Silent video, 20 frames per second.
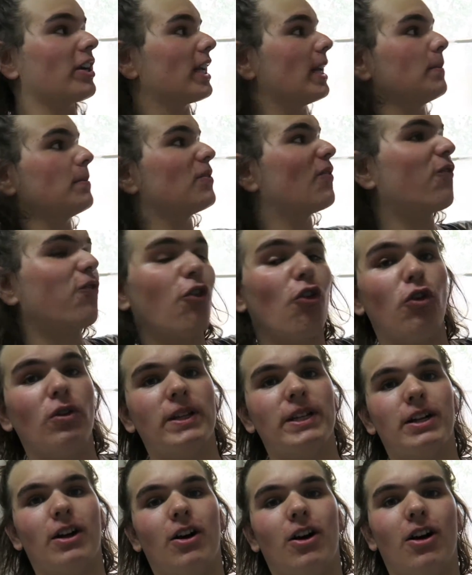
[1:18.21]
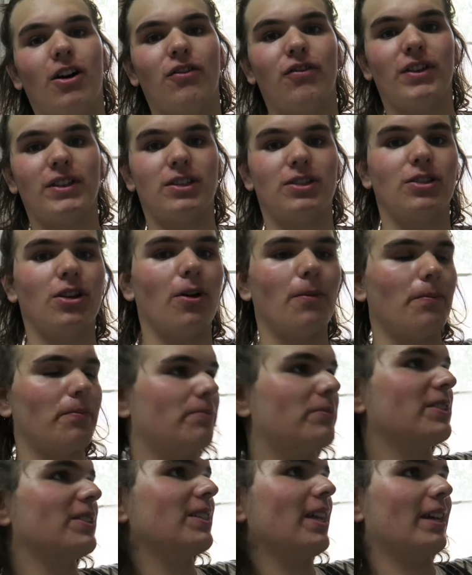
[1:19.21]
It keeps falling off. It's
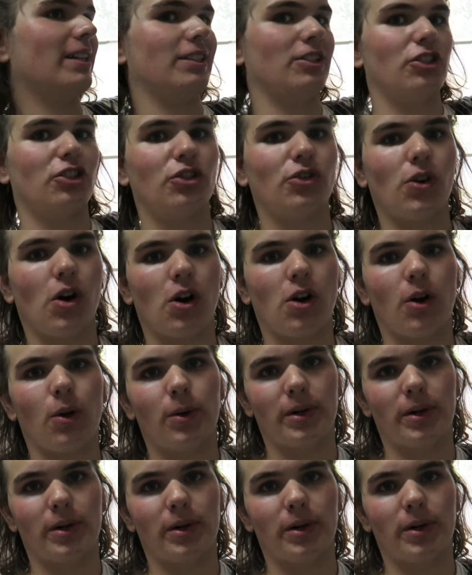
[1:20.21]
not standing strong.